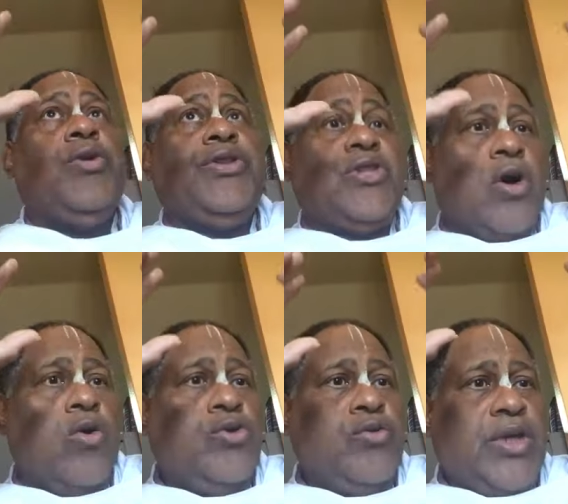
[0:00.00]
with its
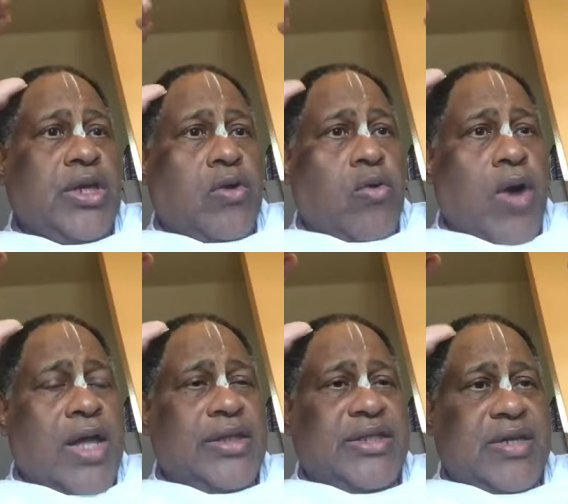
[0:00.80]
own unique
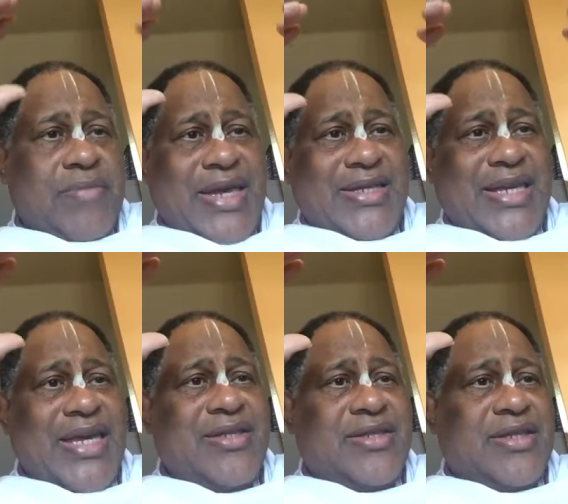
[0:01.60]
quality,
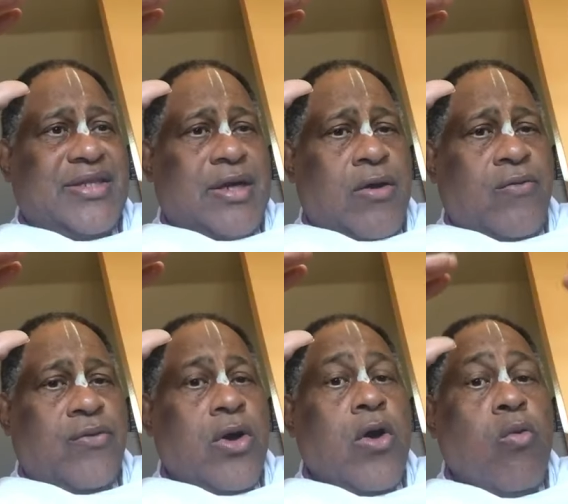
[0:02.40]
maintains
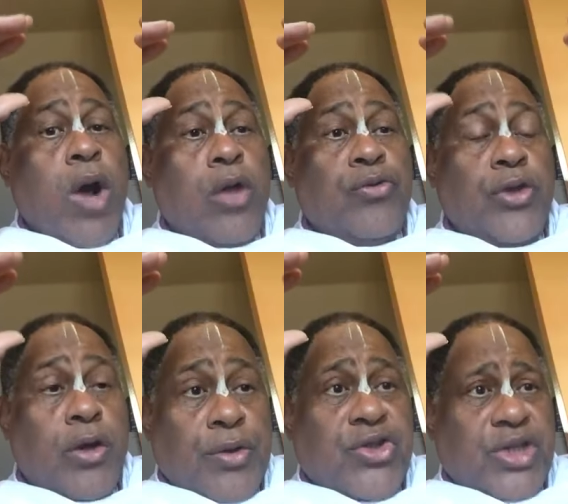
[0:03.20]
itself while
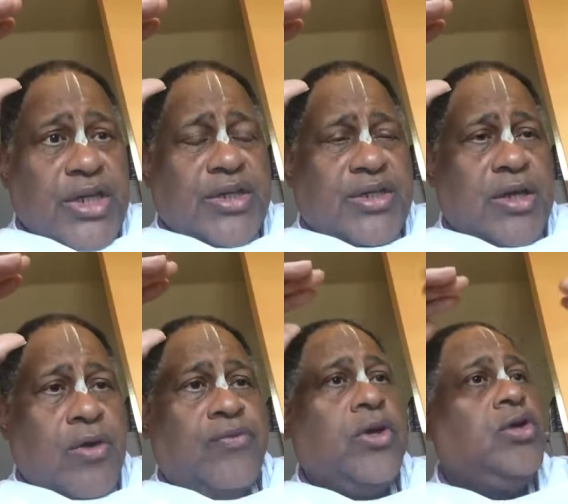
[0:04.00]
nourishing
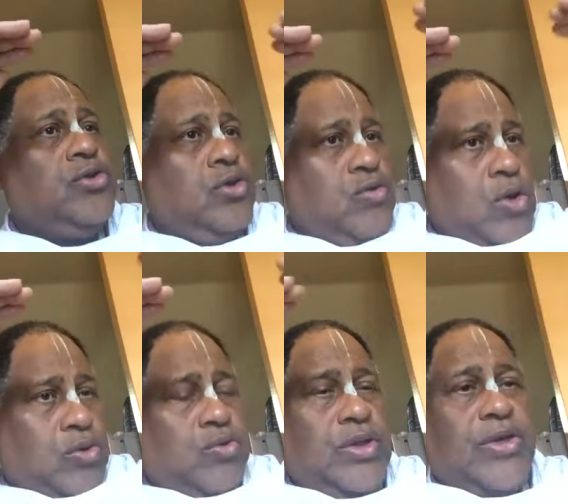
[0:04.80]
itself to
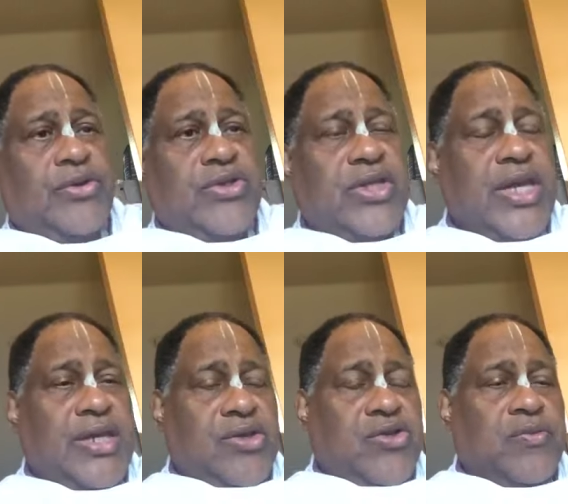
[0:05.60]
grow to another
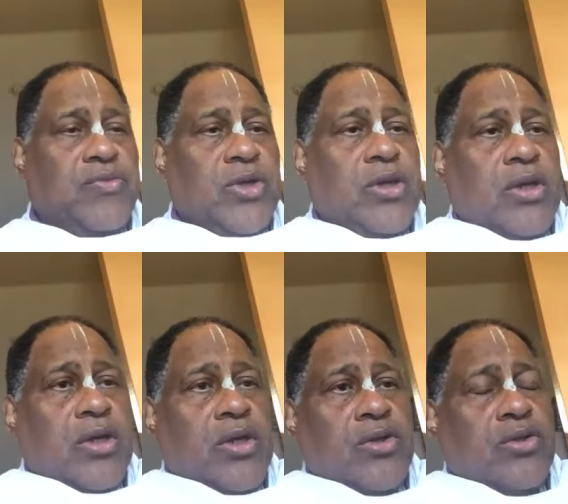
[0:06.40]
stage.
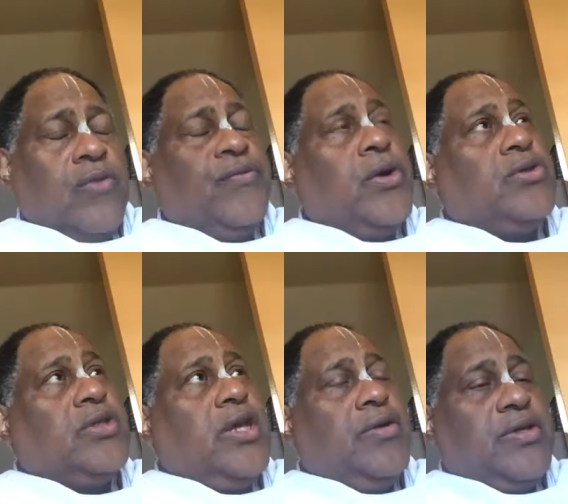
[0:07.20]
So
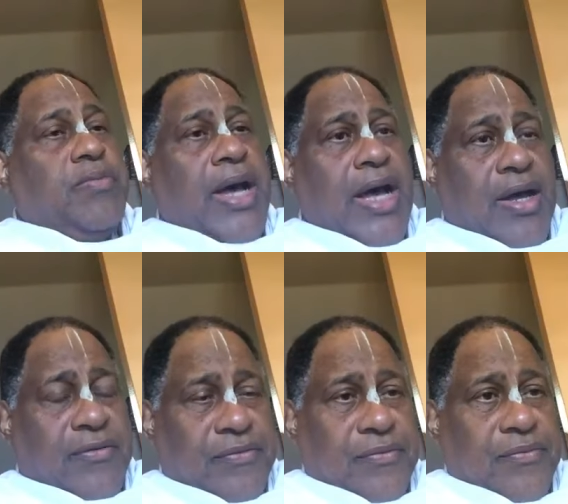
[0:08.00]
first there is
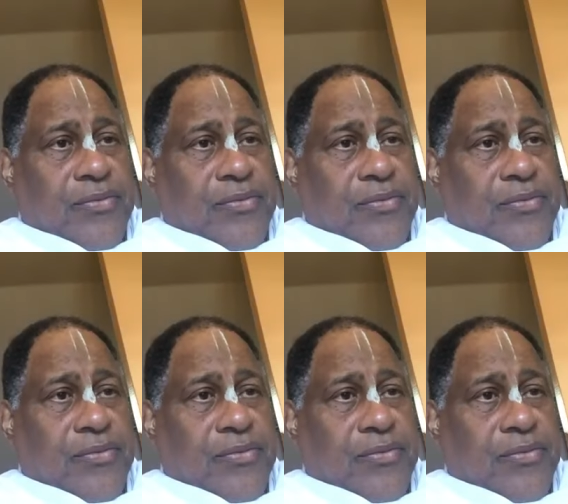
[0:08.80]
bhav.